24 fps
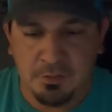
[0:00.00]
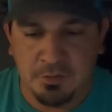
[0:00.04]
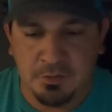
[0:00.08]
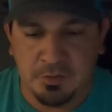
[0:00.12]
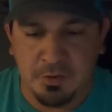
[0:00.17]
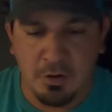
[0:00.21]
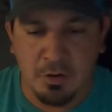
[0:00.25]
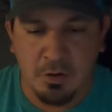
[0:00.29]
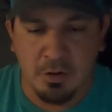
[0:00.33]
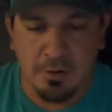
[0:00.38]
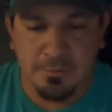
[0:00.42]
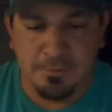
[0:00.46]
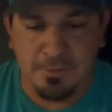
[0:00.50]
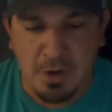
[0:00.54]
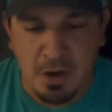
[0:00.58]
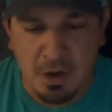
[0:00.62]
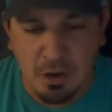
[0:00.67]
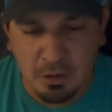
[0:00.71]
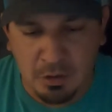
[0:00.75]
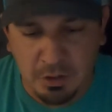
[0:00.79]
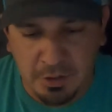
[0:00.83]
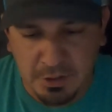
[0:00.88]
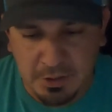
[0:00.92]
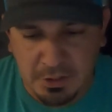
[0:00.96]
so if
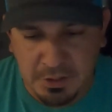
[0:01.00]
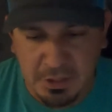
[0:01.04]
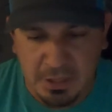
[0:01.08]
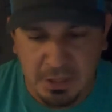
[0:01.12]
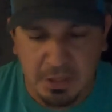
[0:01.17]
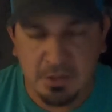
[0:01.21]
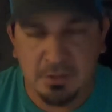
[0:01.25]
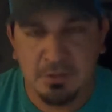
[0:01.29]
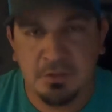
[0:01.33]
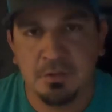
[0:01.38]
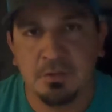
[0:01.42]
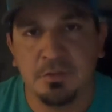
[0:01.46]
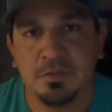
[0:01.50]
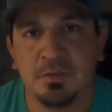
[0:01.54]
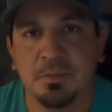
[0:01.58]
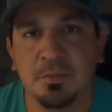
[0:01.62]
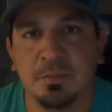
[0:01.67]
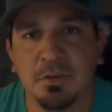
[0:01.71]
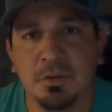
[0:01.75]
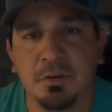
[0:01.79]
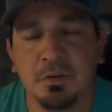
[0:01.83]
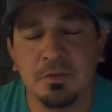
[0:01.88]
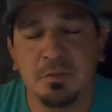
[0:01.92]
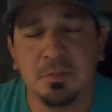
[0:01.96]
y'all are looking to get into
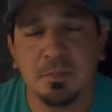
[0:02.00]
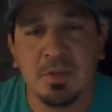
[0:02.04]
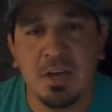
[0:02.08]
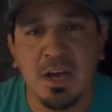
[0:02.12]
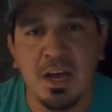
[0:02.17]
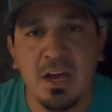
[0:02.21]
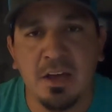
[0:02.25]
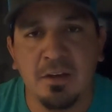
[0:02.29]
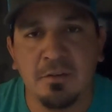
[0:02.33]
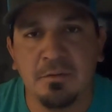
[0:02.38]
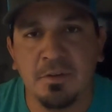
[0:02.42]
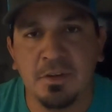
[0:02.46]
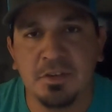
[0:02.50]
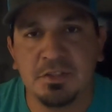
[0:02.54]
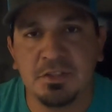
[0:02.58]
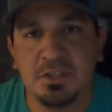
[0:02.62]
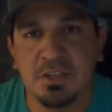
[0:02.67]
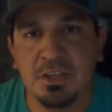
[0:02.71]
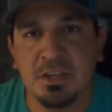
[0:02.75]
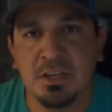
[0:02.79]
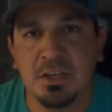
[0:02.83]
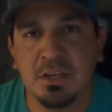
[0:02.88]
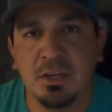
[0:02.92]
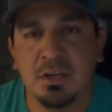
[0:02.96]
do some kayak
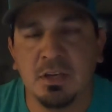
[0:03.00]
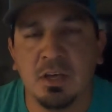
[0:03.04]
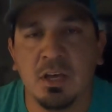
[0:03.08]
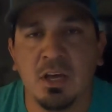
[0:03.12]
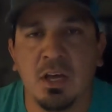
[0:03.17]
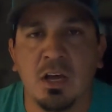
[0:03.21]
fishing,